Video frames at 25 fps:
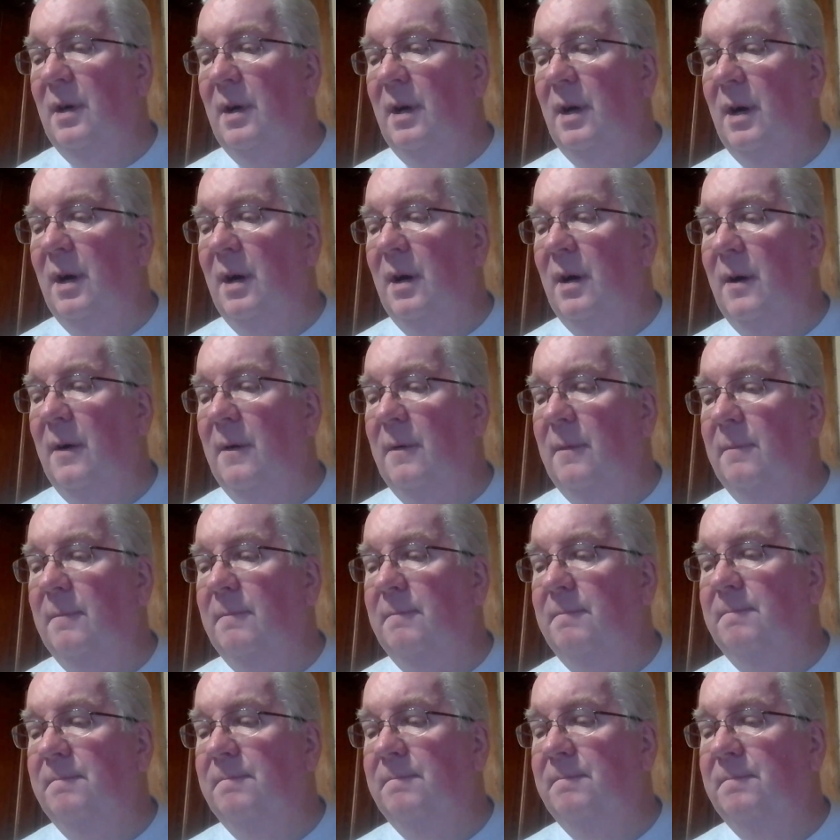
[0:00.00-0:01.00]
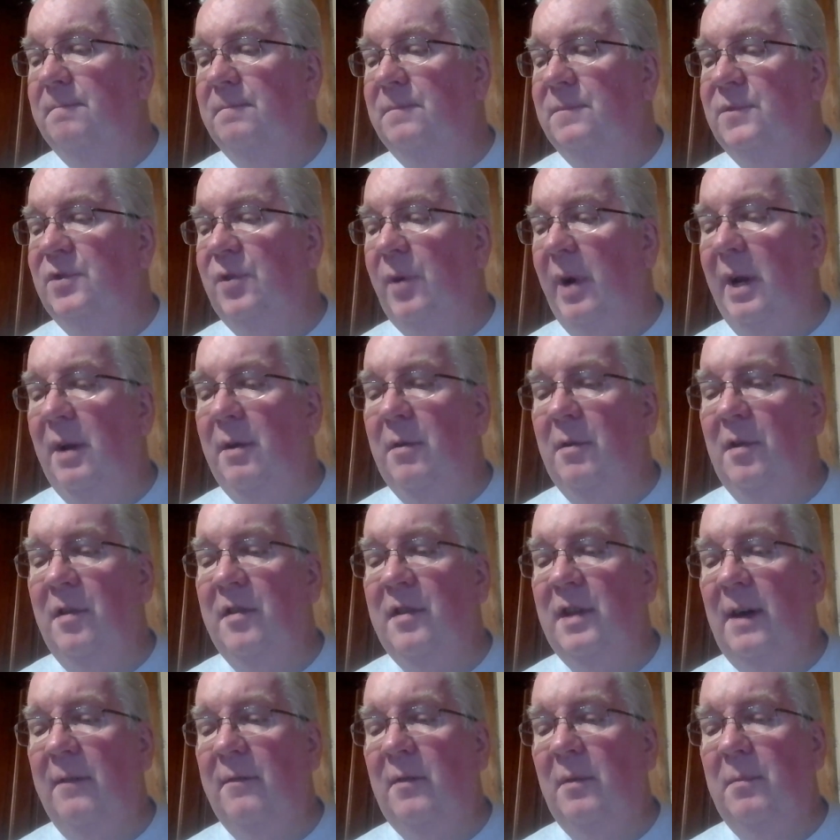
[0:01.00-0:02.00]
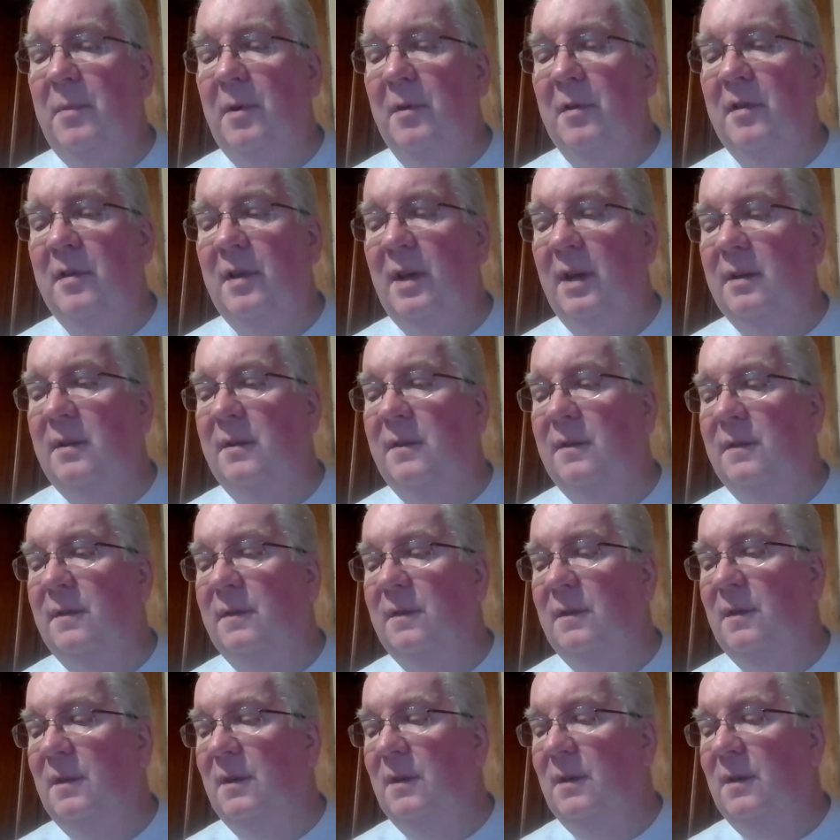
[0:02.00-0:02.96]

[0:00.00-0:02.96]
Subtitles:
Trainer is 7%.